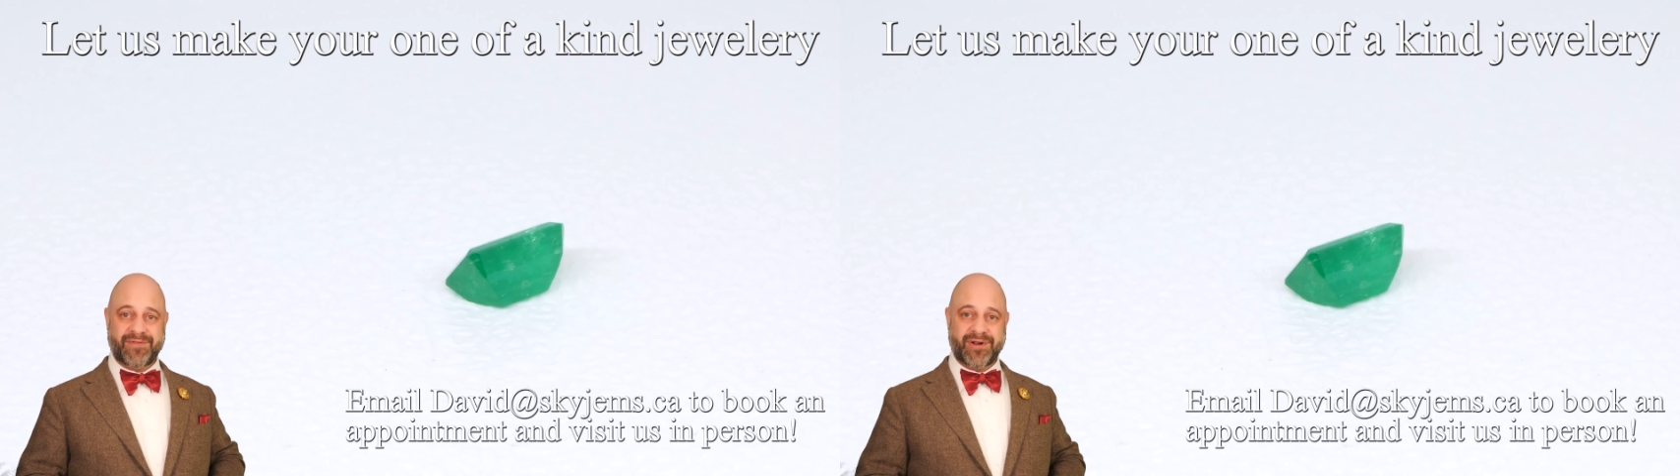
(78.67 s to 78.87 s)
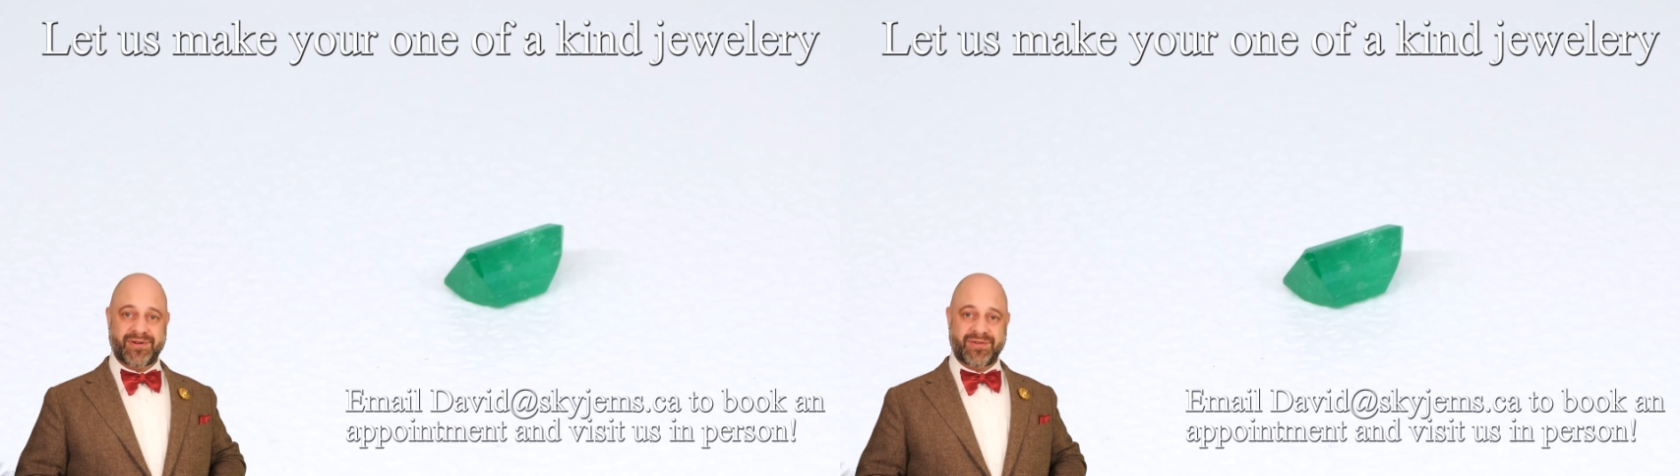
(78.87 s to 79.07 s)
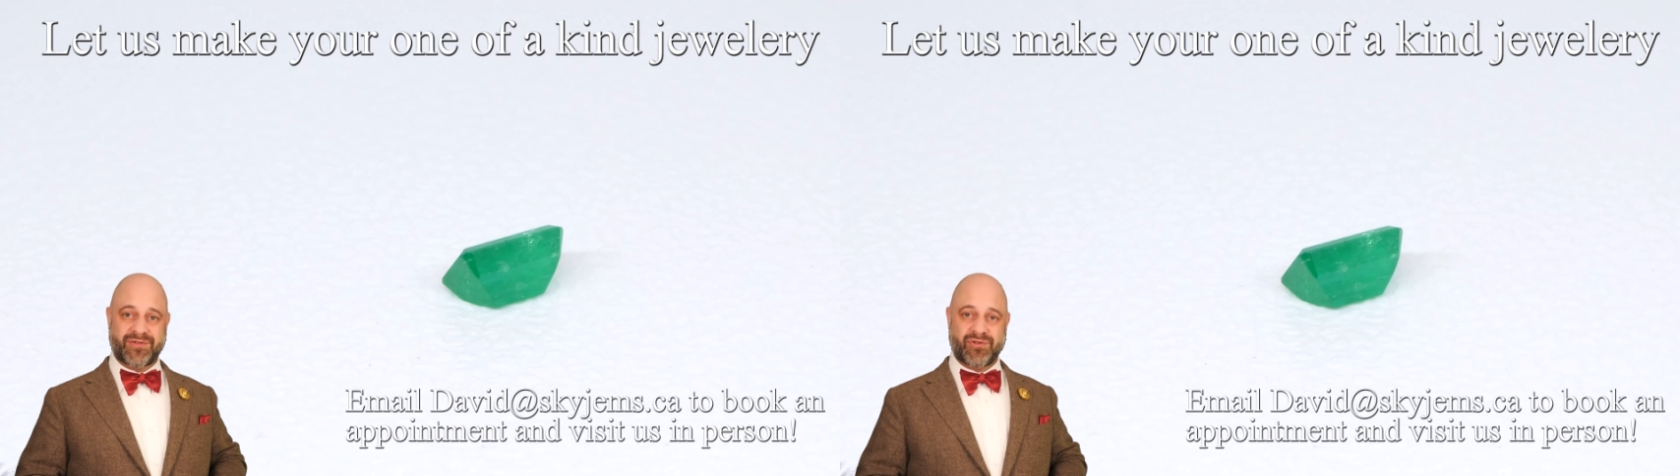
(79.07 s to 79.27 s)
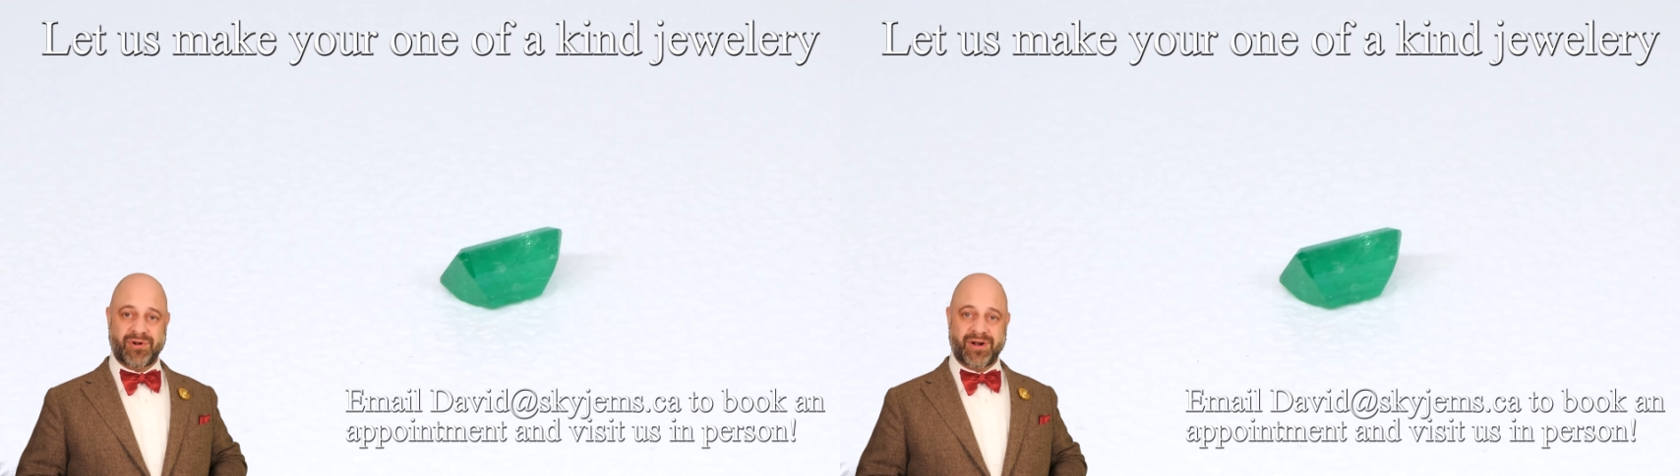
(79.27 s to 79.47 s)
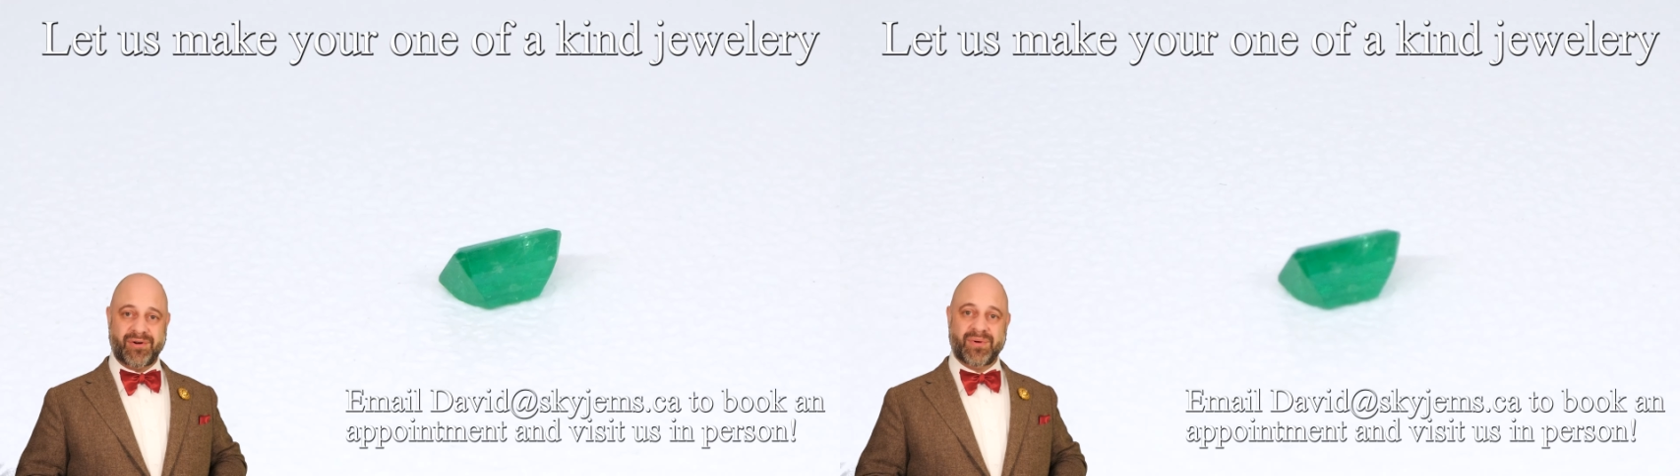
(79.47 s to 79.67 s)
if you're in
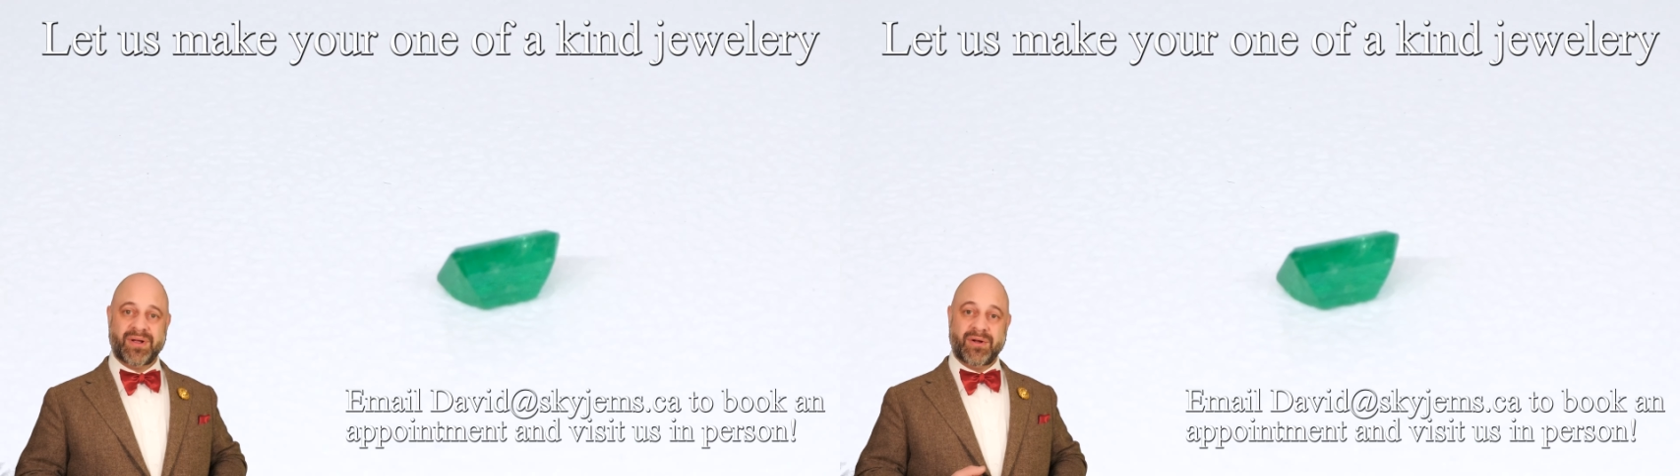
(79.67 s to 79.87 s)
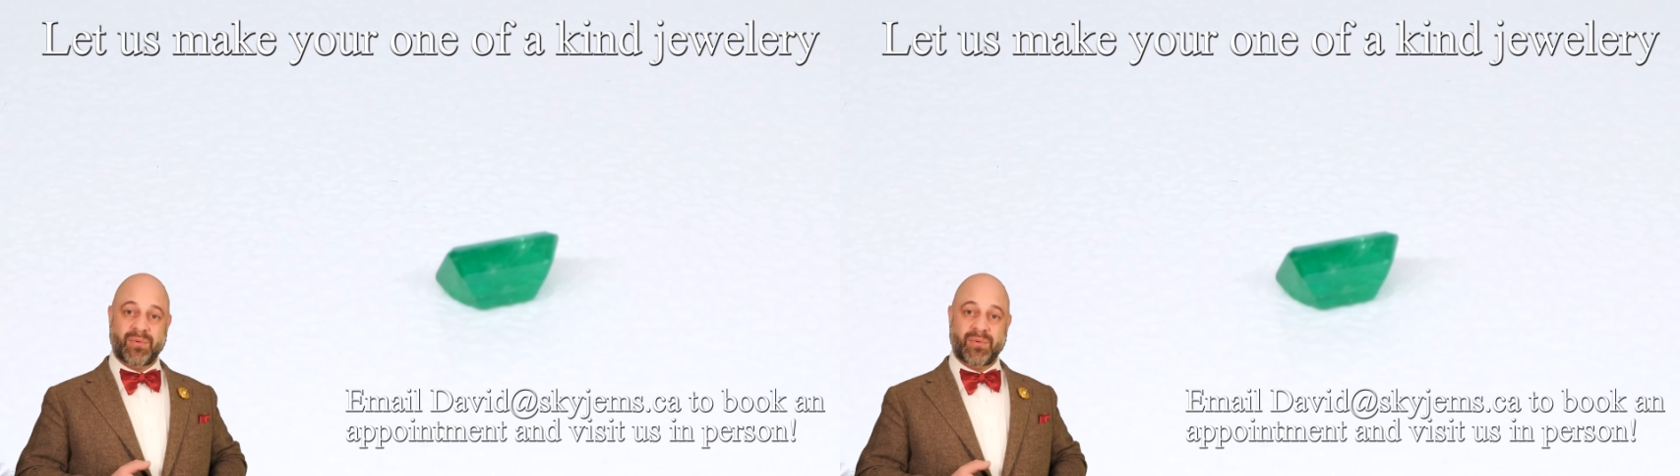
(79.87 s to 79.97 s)
Toronto,